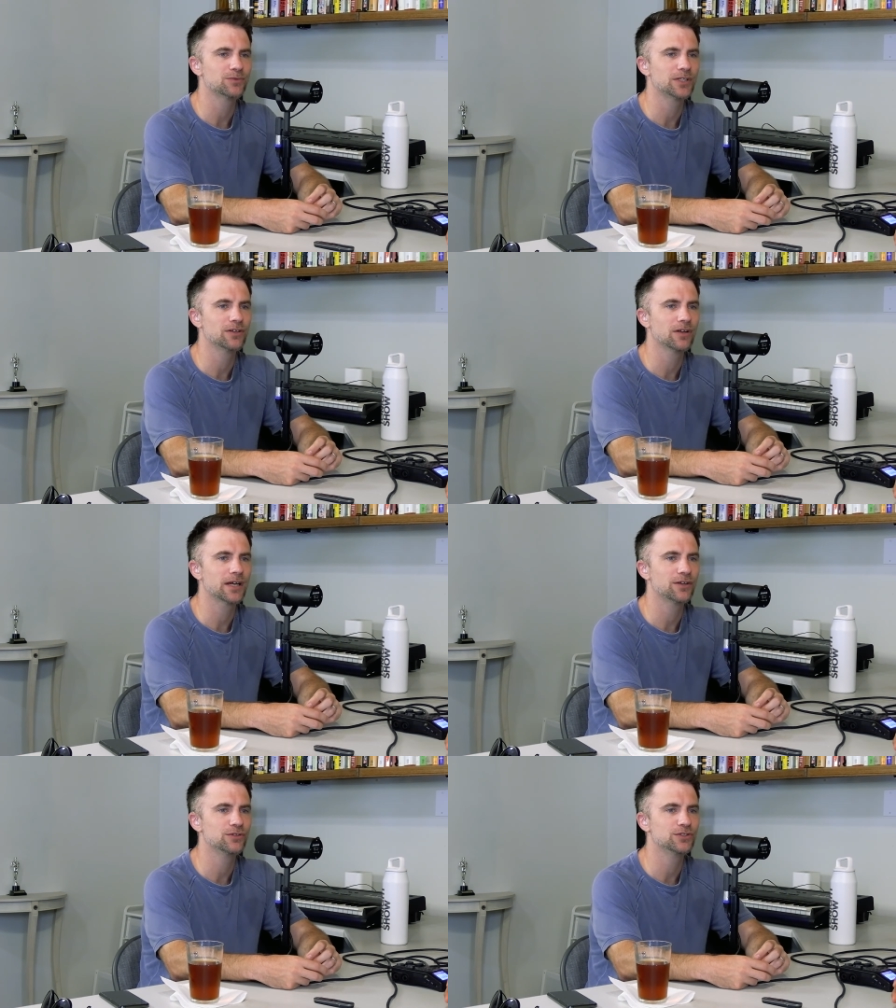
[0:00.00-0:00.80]
When you
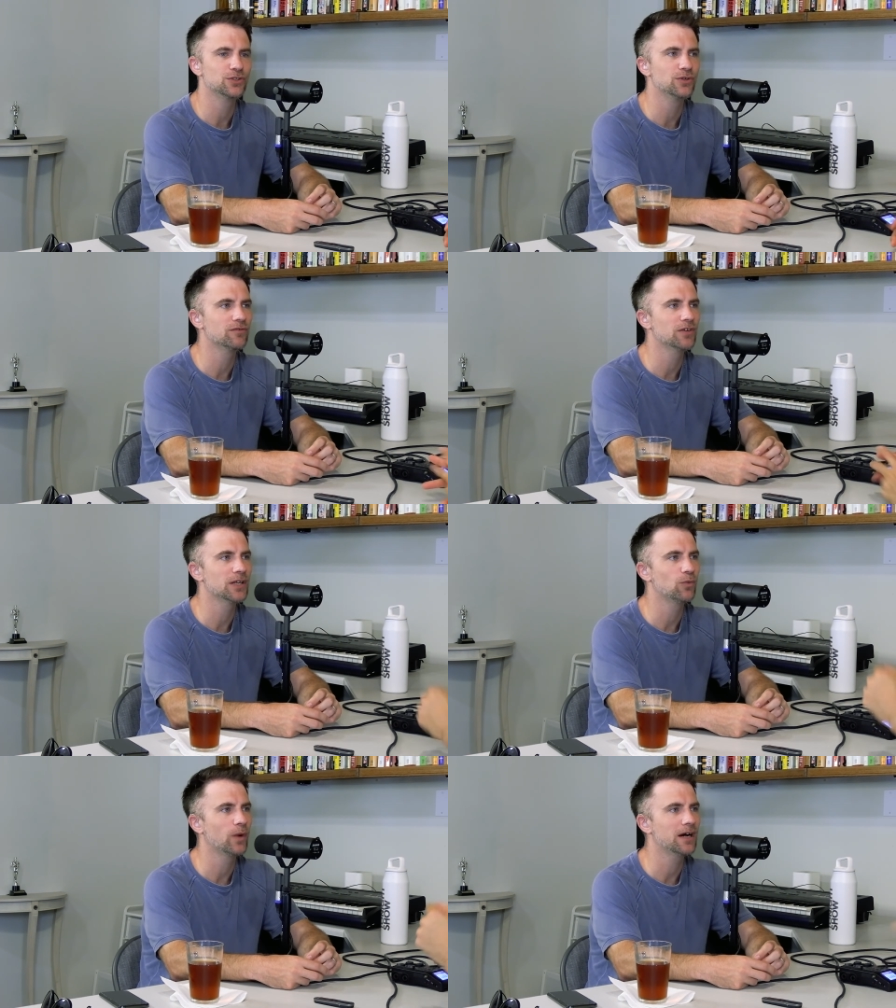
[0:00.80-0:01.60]
look at who's doing
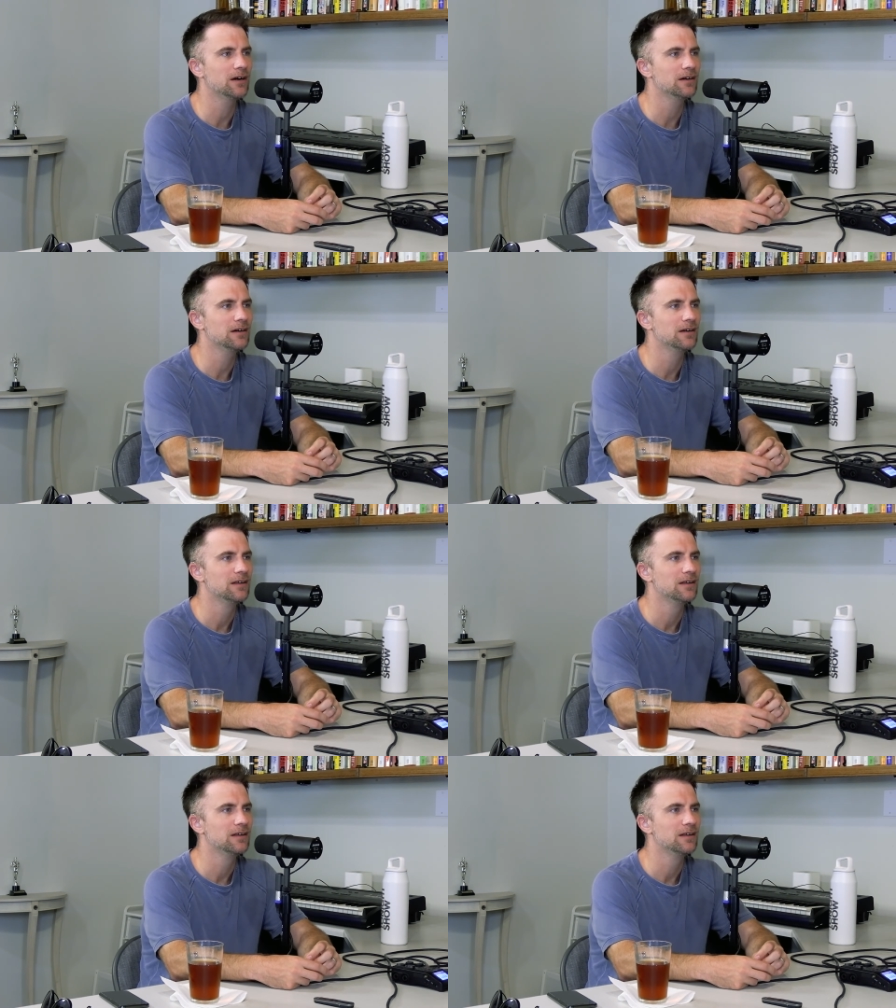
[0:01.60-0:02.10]
really well,